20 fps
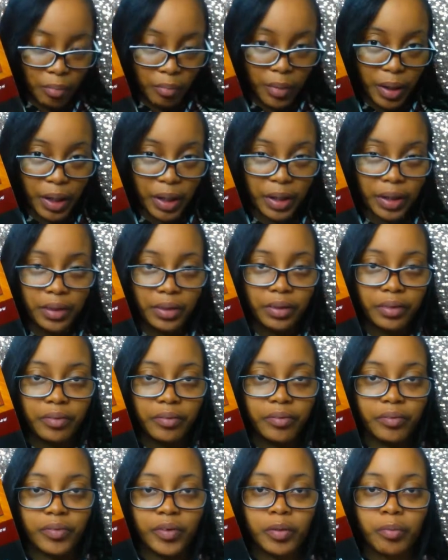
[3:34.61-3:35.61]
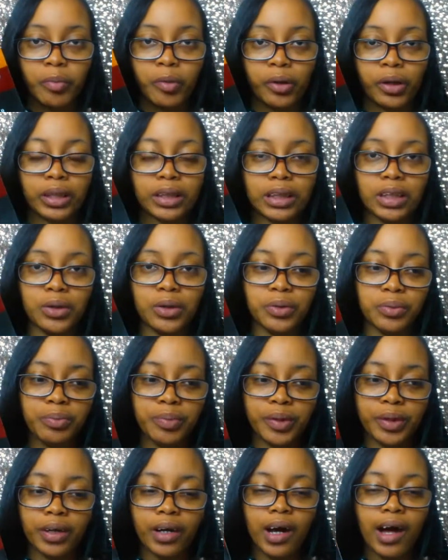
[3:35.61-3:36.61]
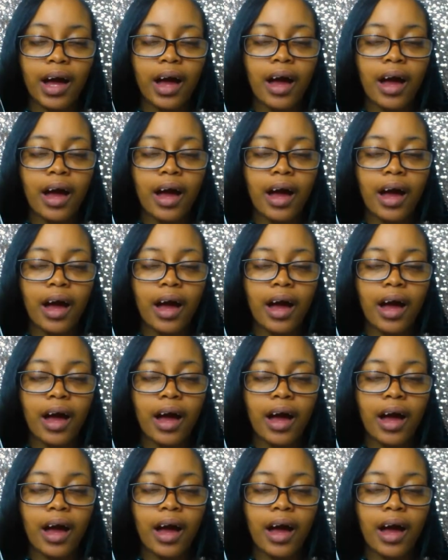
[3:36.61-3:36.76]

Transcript: by Deborah C. Hooper.